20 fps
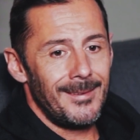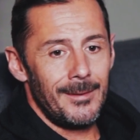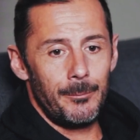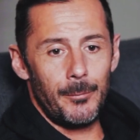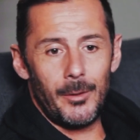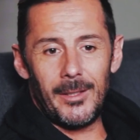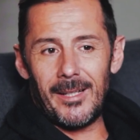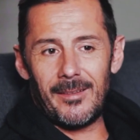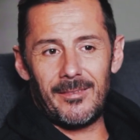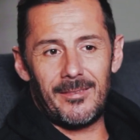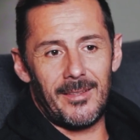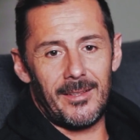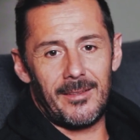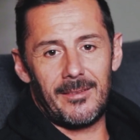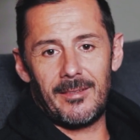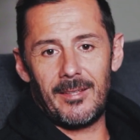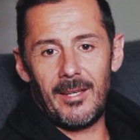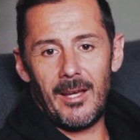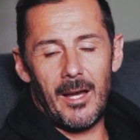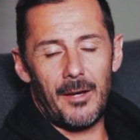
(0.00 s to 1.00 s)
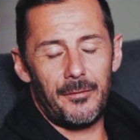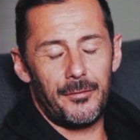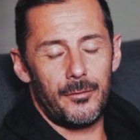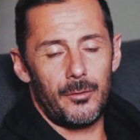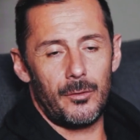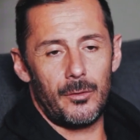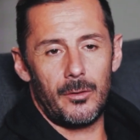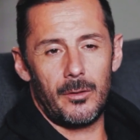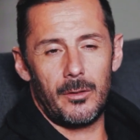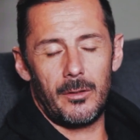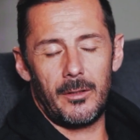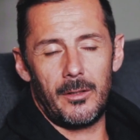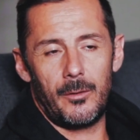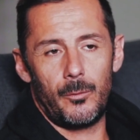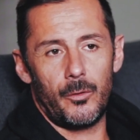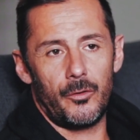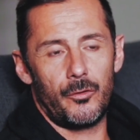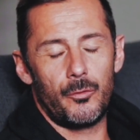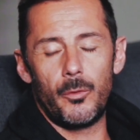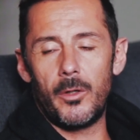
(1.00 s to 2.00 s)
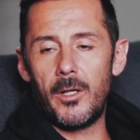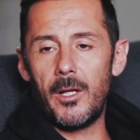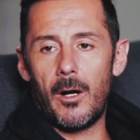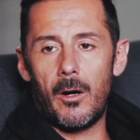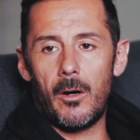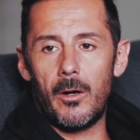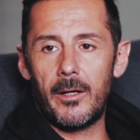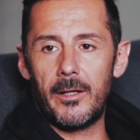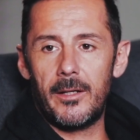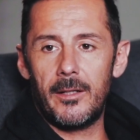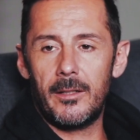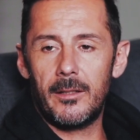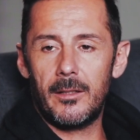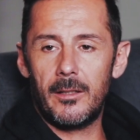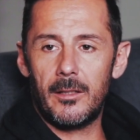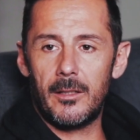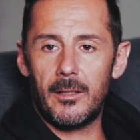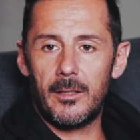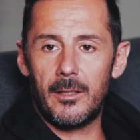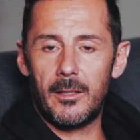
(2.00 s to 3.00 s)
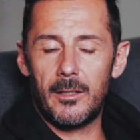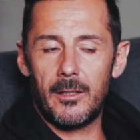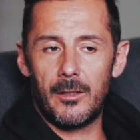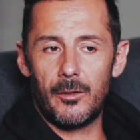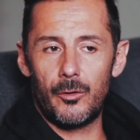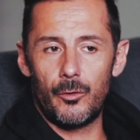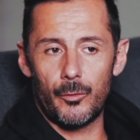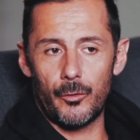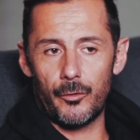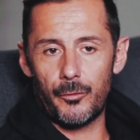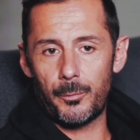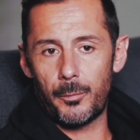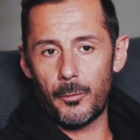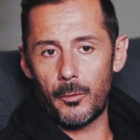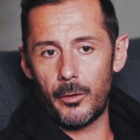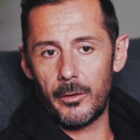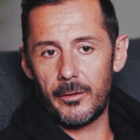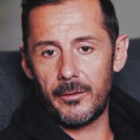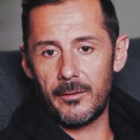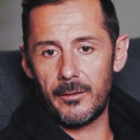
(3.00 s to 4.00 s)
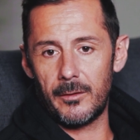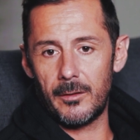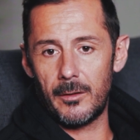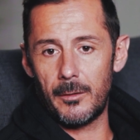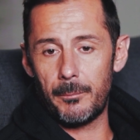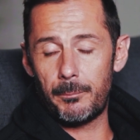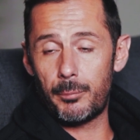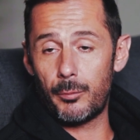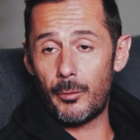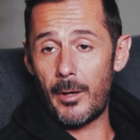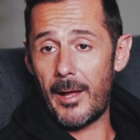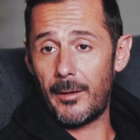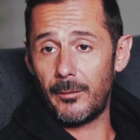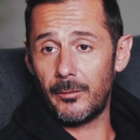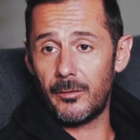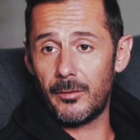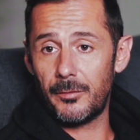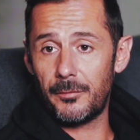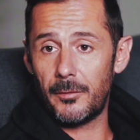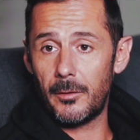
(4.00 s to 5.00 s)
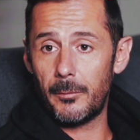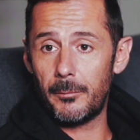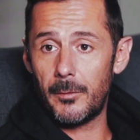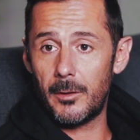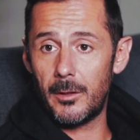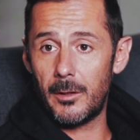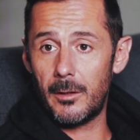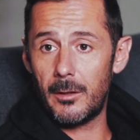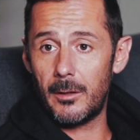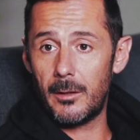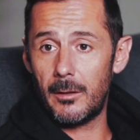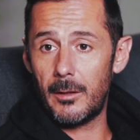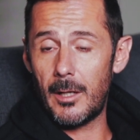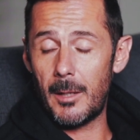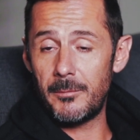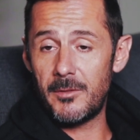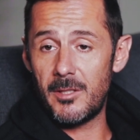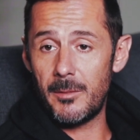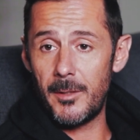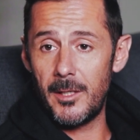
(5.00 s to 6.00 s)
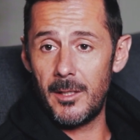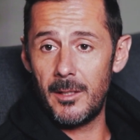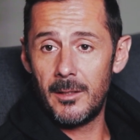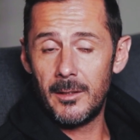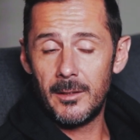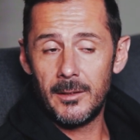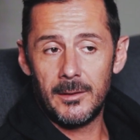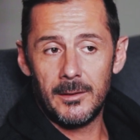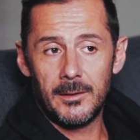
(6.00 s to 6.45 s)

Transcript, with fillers: But that's it. After it was really hard, uh, Eurosport uh, pulled out from uh, M T B.